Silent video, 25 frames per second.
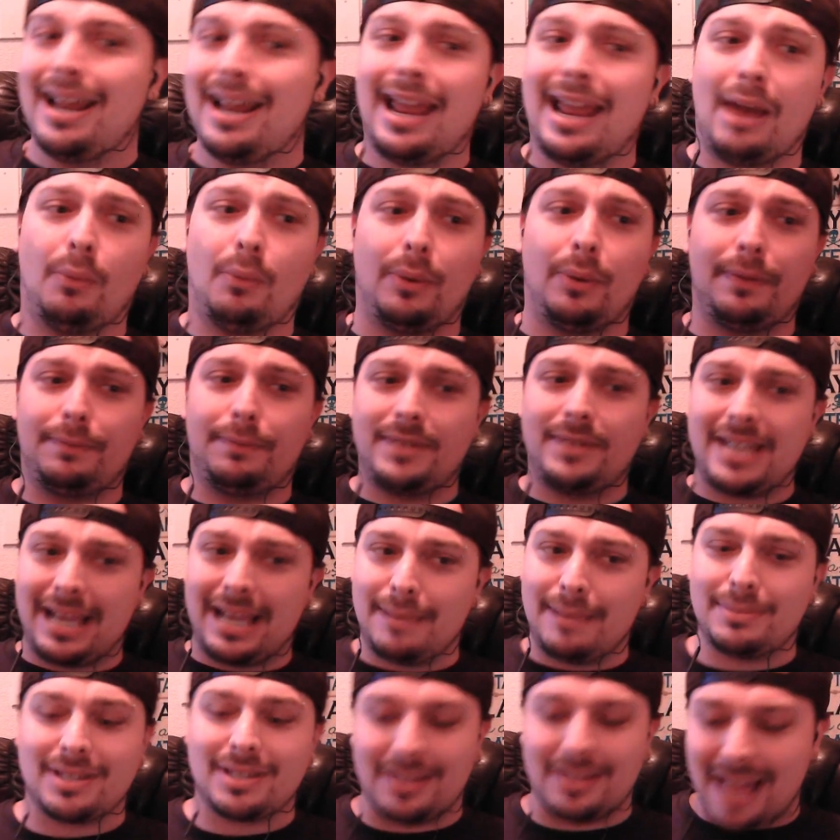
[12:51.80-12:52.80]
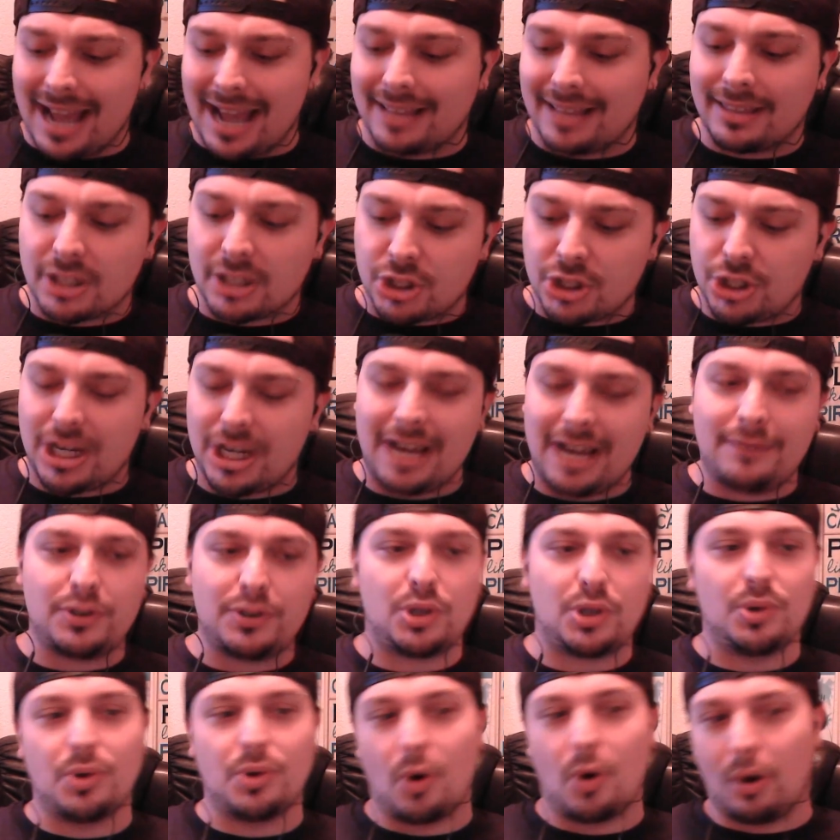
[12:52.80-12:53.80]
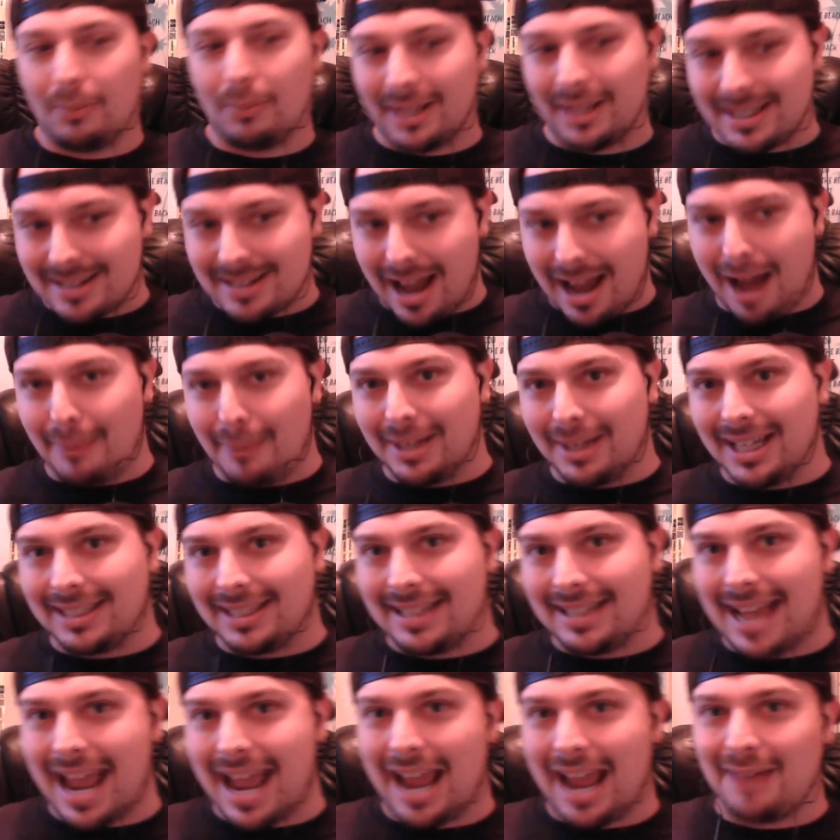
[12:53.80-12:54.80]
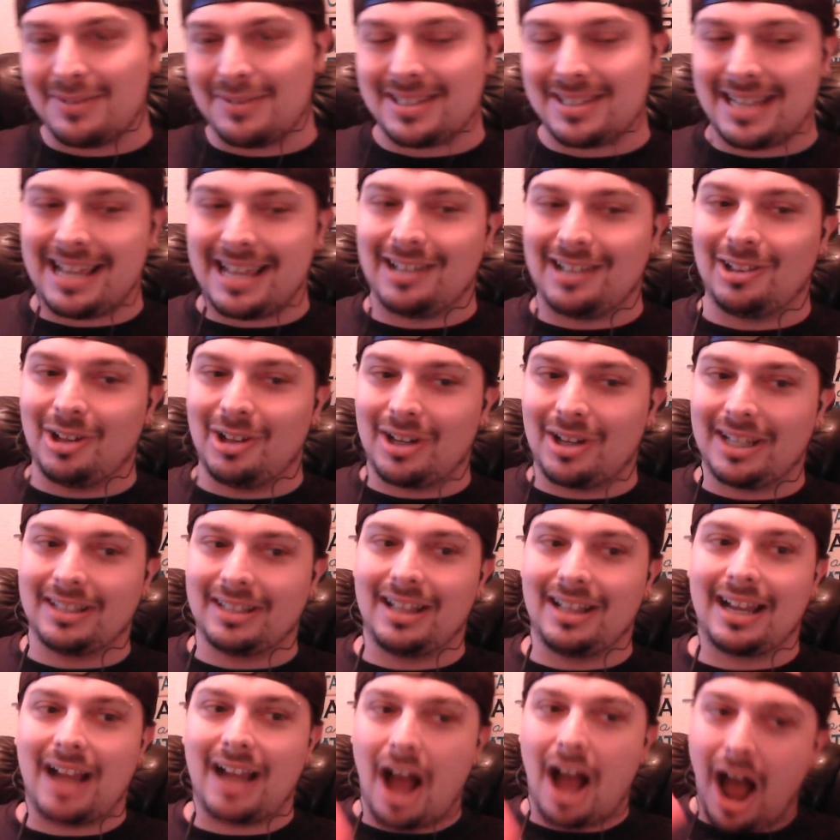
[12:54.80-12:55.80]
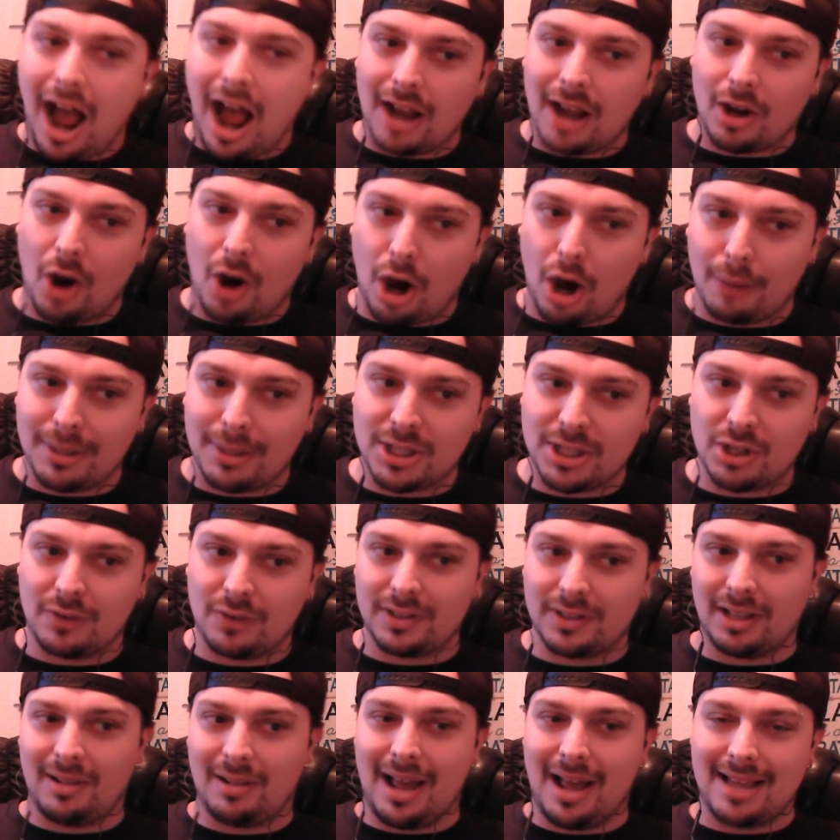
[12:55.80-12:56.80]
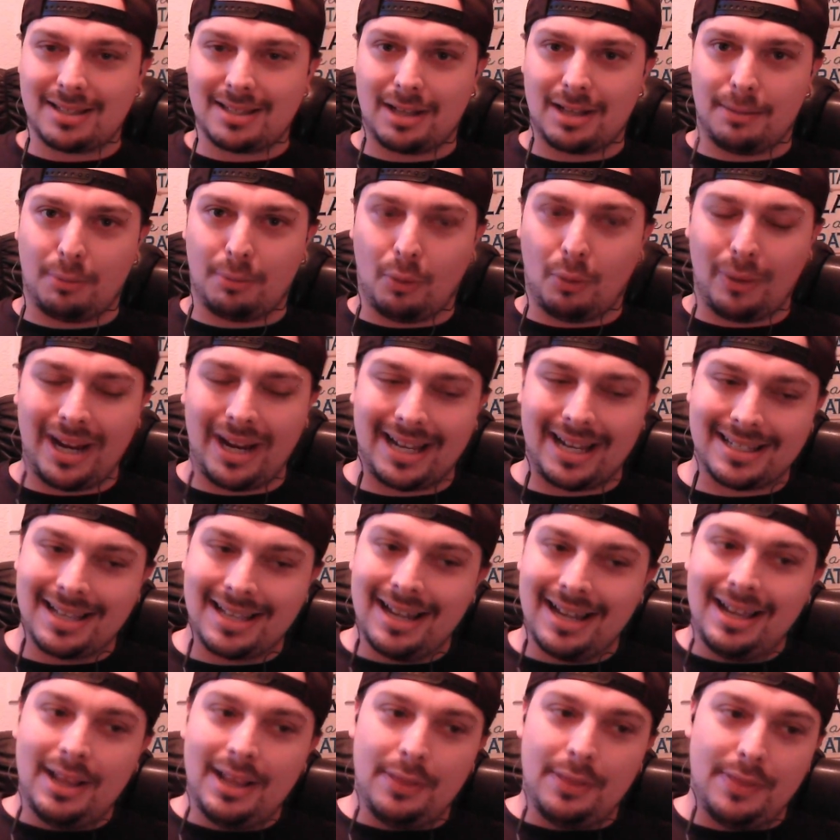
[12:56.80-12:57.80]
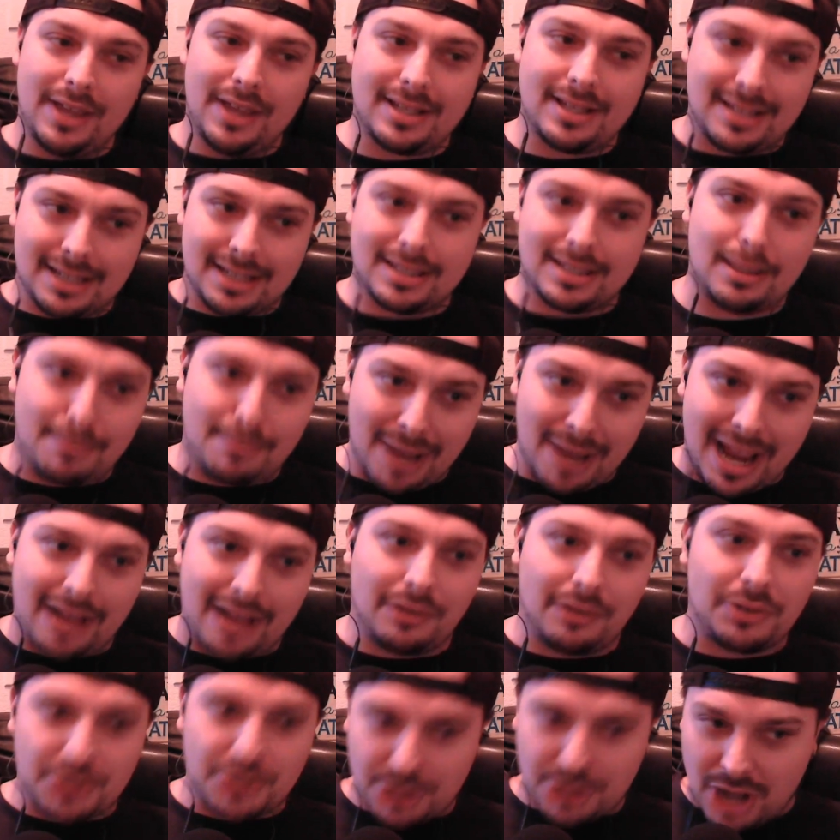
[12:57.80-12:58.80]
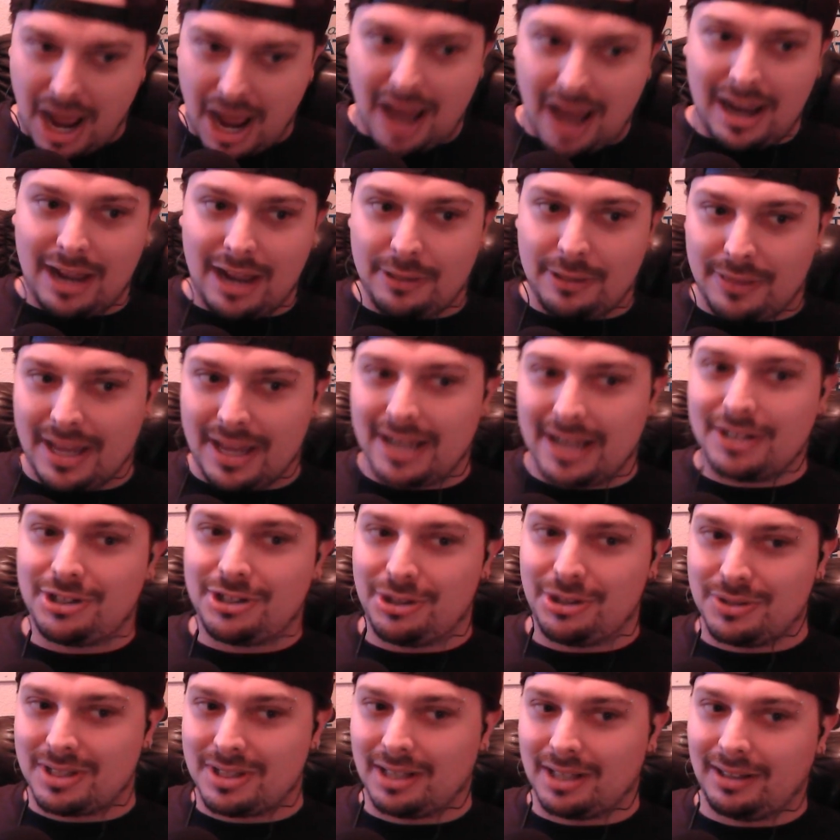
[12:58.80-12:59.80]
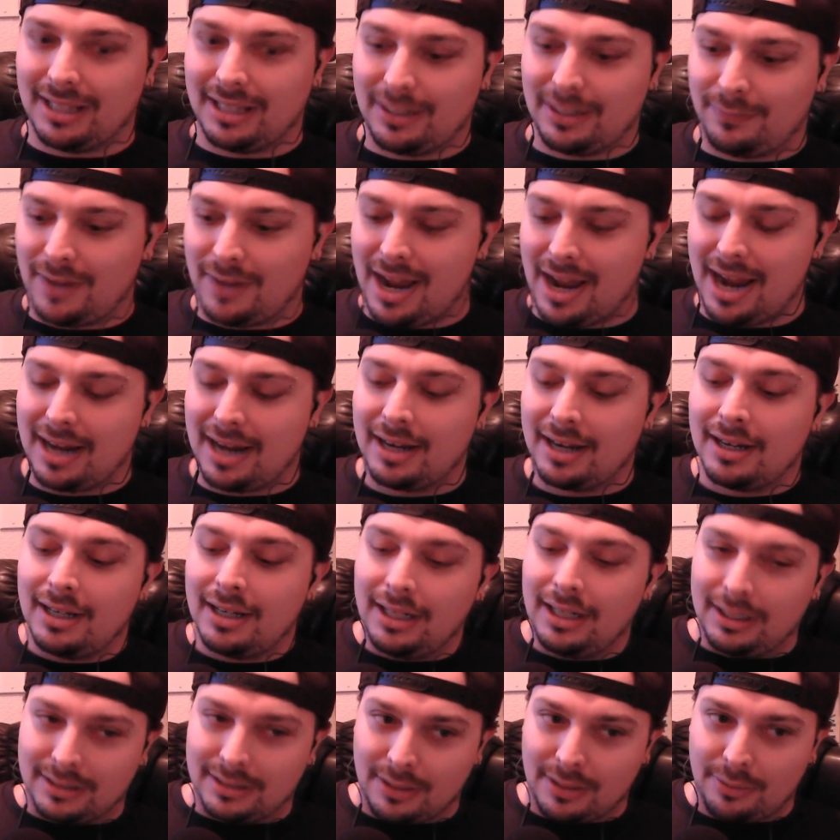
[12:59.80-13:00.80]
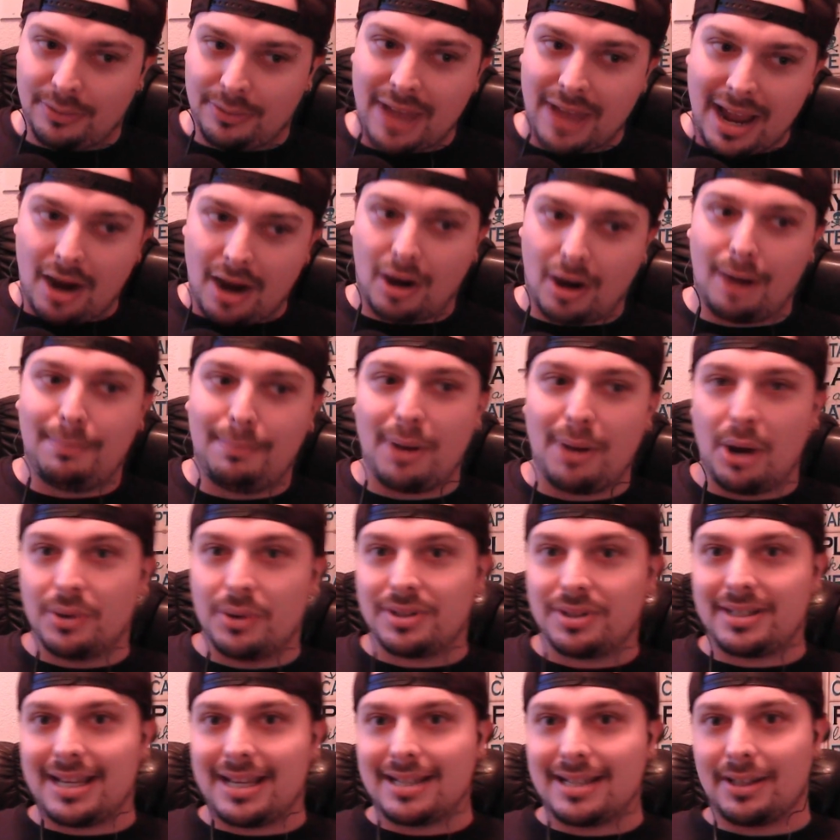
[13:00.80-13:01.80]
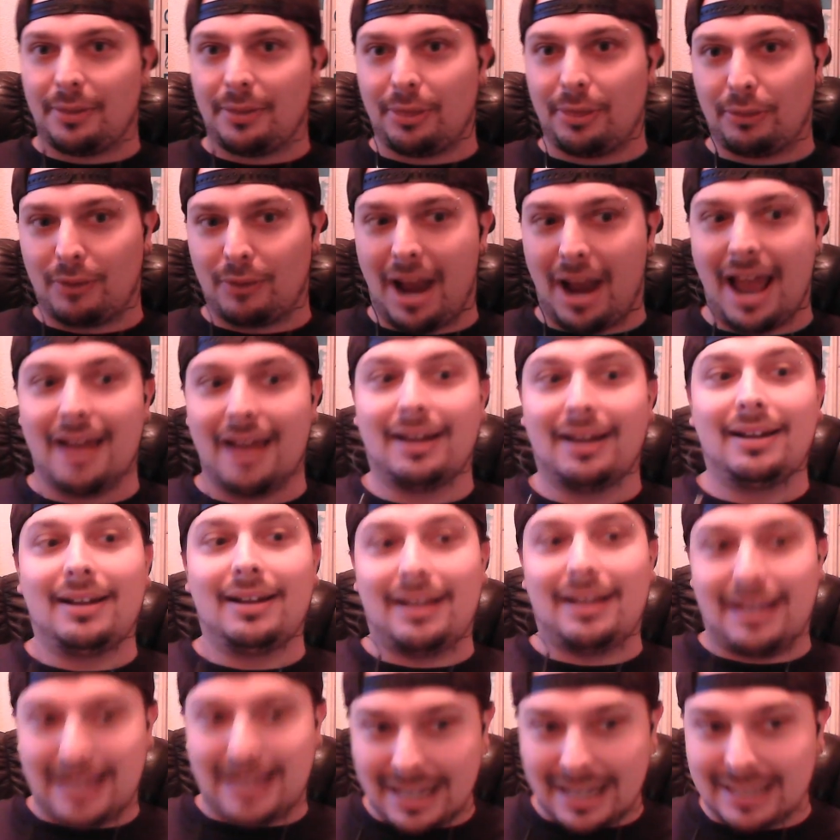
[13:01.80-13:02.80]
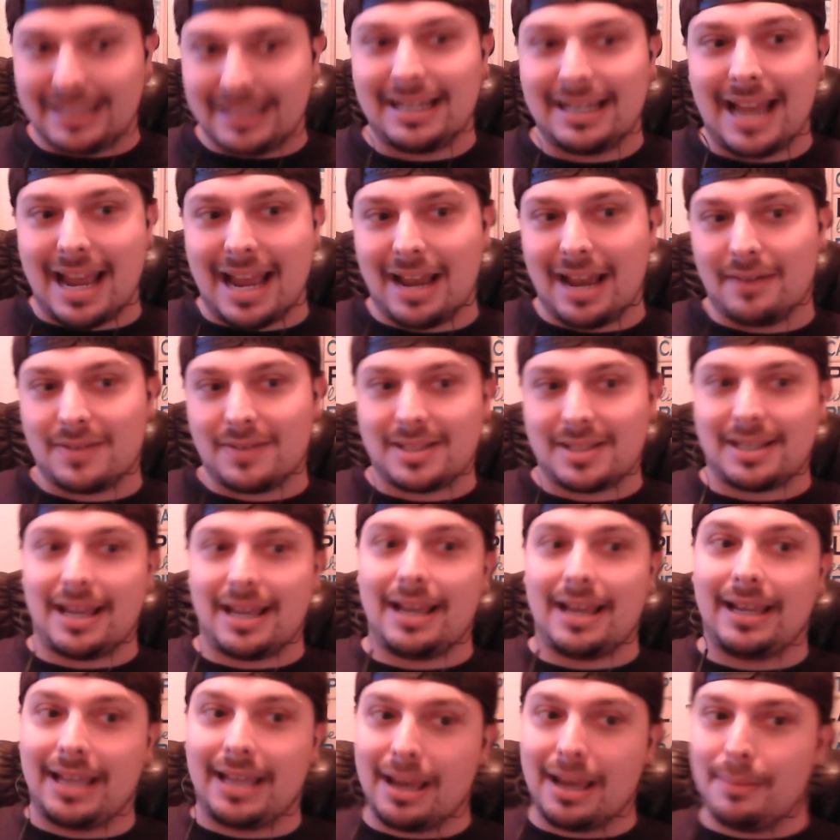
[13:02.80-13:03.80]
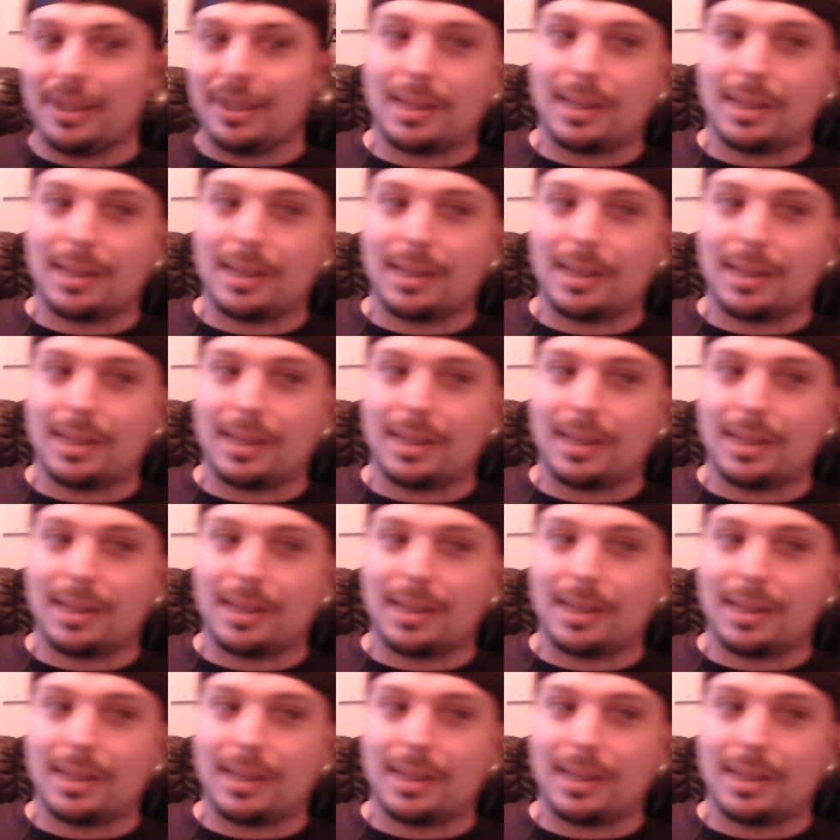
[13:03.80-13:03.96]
And with teams like the Chiefs, who normally dominate the AFC, looking like hot garbage over the last couple weeks, this is the Bengals' shot, I think, to solidify that they are a postseason threat in the AFC. Give me